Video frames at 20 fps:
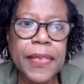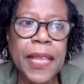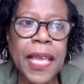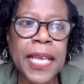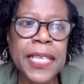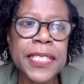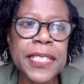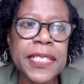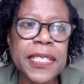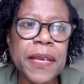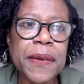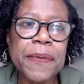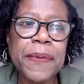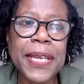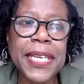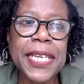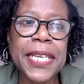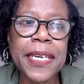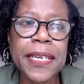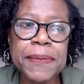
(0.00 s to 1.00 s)
And so
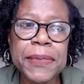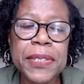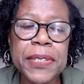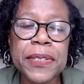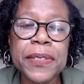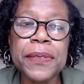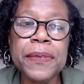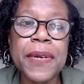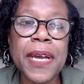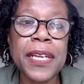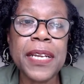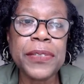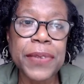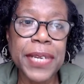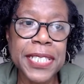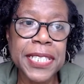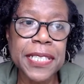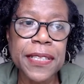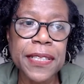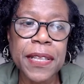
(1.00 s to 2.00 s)
when it comes to
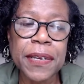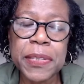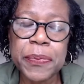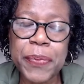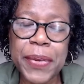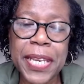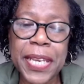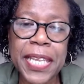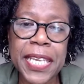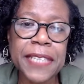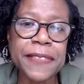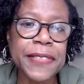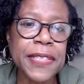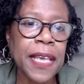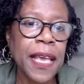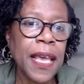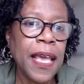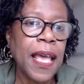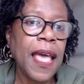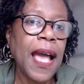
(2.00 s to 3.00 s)
addressing those beliefs,
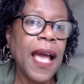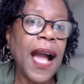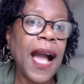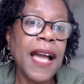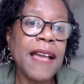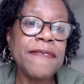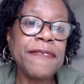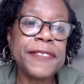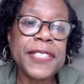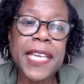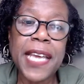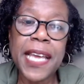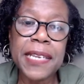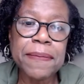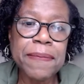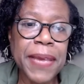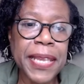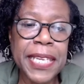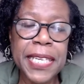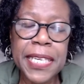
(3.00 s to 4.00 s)
I've shared
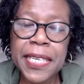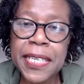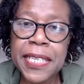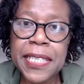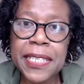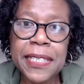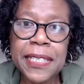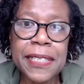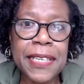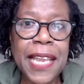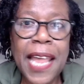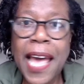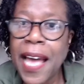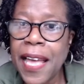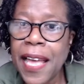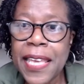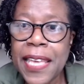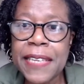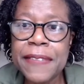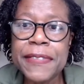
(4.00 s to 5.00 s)
many
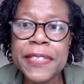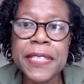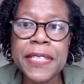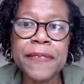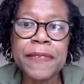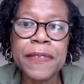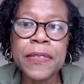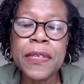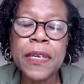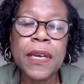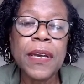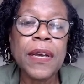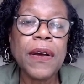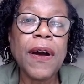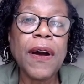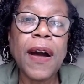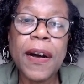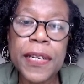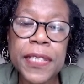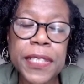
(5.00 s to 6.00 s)
lives and
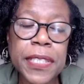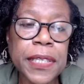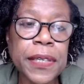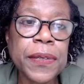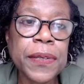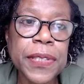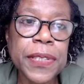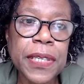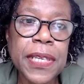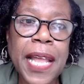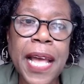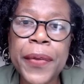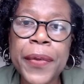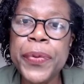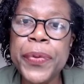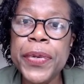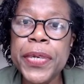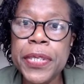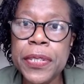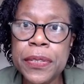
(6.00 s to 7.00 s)
articles on how
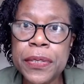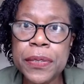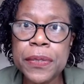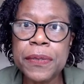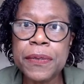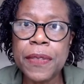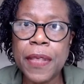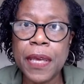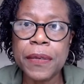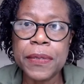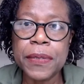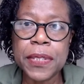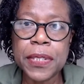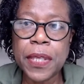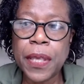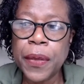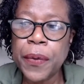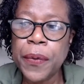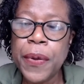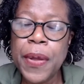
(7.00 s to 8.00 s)
you can do those.
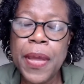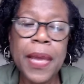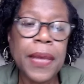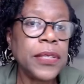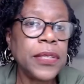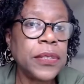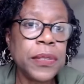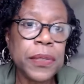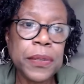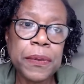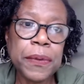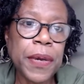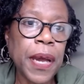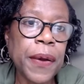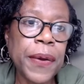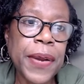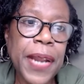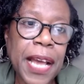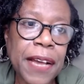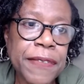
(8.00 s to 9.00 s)
So do
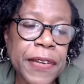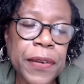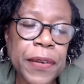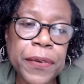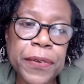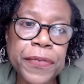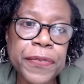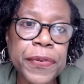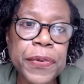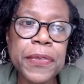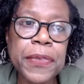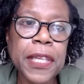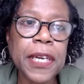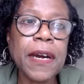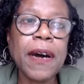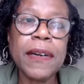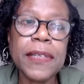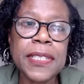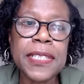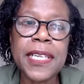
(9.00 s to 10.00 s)
go and have a look through the
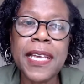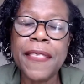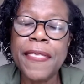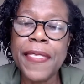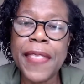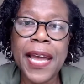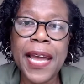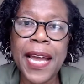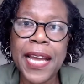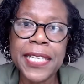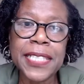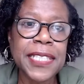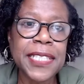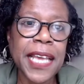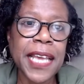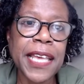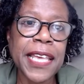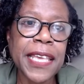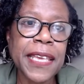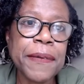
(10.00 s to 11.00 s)
content that I
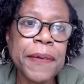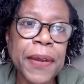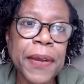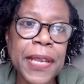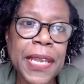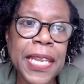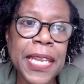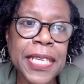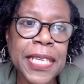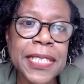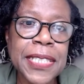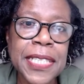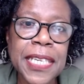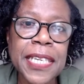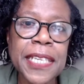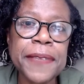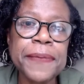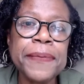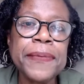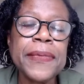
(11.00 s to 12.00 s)
share here on
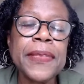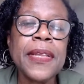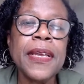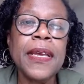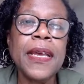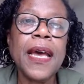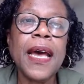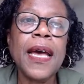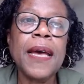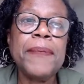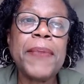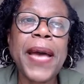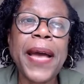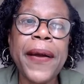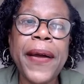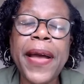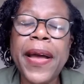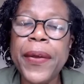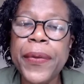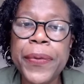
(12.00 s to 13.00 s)
LinkedIn
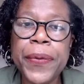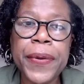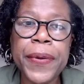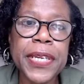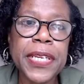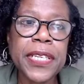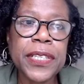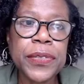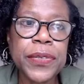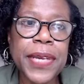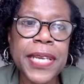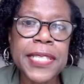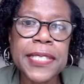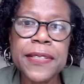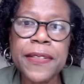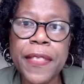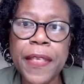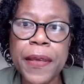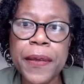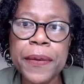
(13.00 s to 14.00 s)
about how you can address
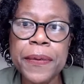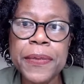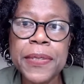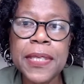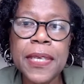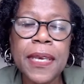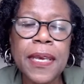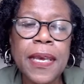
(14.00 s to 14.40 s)
those